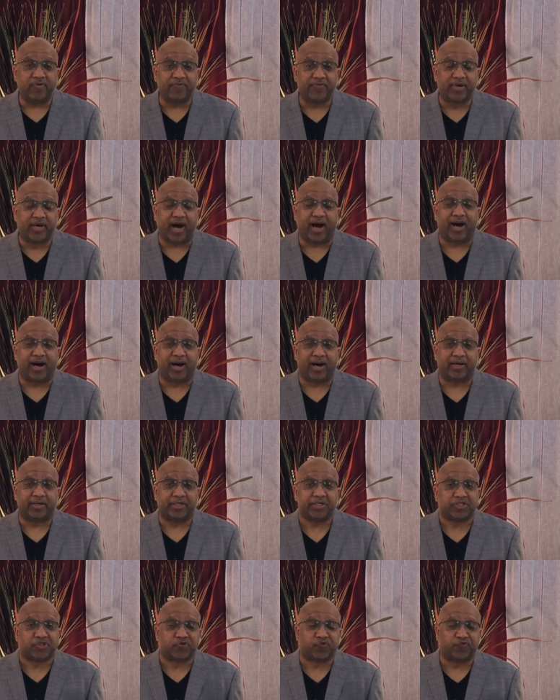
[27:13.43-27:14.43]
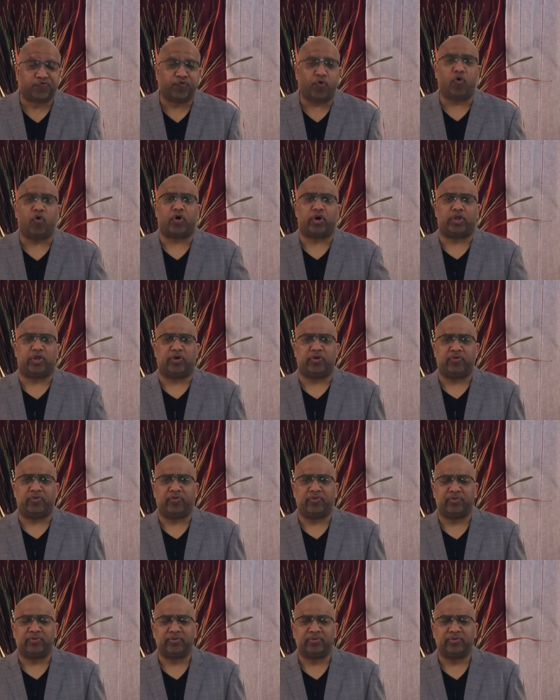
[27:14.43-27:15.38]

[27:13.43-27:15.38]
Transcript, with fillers: of God is for you